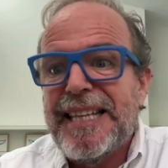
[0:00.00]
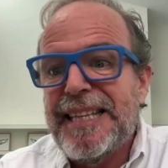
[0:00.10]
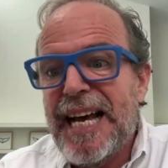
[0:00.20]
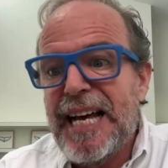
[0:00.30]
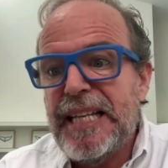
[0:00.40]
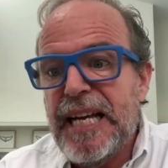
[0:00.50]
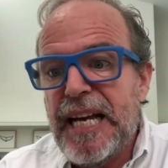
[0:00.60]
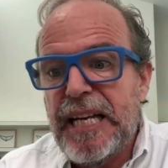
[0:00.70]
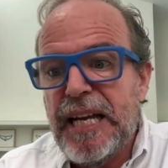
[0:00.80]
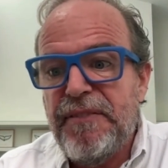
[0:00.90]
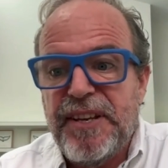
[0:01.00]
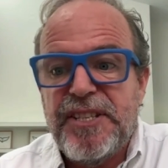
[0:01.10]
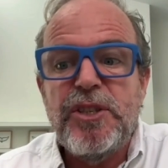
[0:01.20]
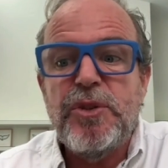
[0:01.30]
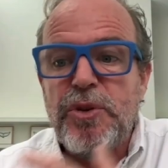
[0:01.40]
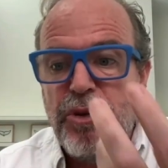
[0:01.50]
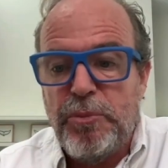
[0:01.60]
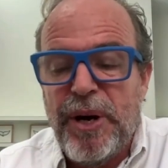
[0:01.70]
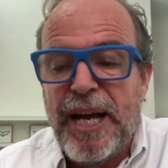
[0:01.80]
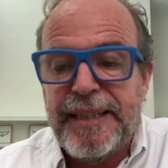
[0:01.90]
that fits into your
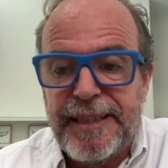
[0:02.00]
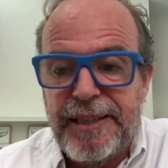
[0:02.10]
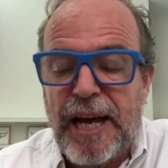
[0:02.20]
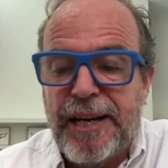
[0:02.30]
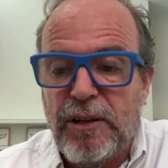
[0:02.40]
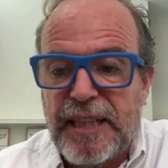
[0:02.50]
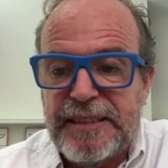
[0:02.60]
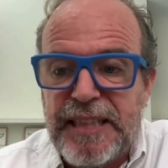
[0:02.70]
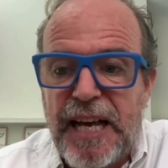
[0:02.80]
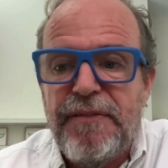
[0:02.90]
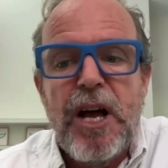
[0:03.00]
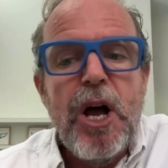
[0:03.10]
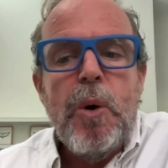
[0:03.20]
brand and all that stuff.